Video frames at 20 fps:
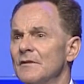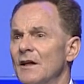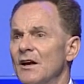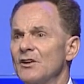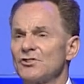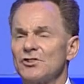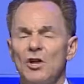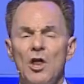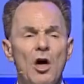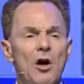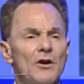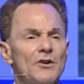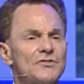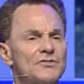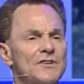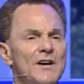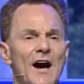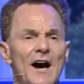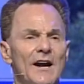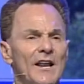as long
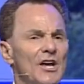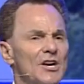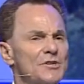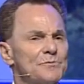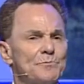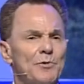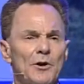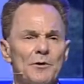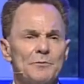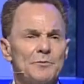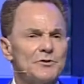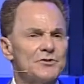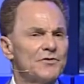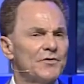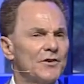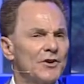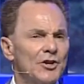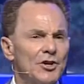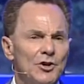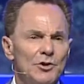as God has purpose
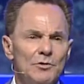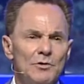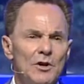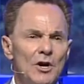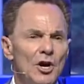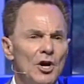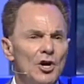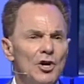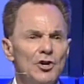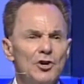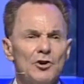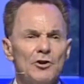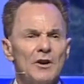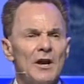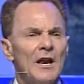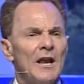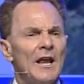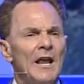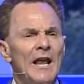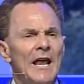for you, you're
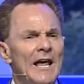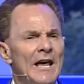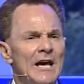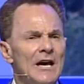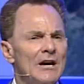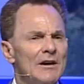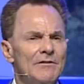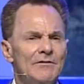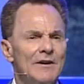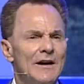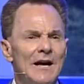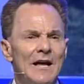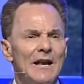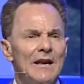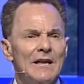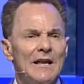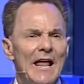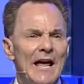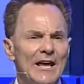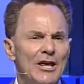to live
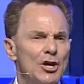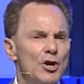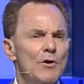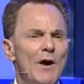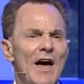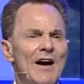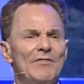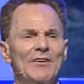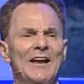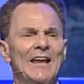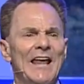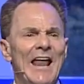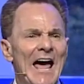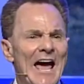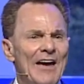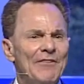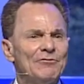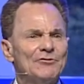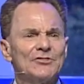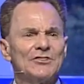like you have a
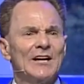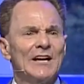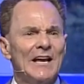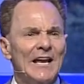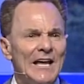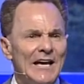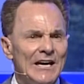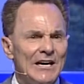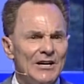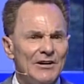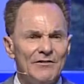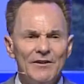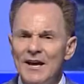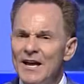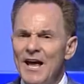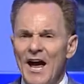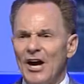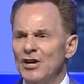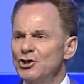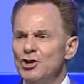life to live,
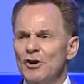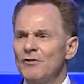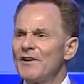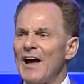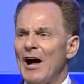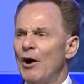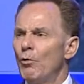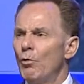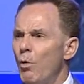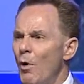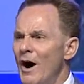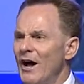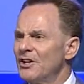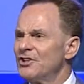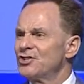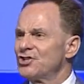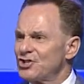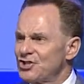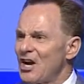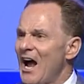and you've got
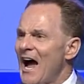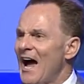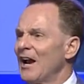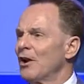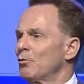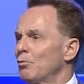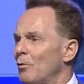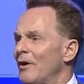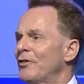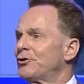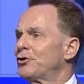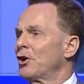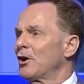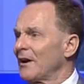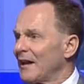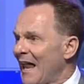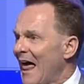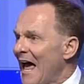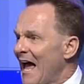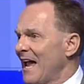one shot with your
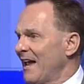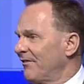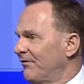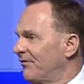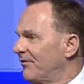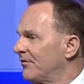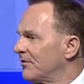life.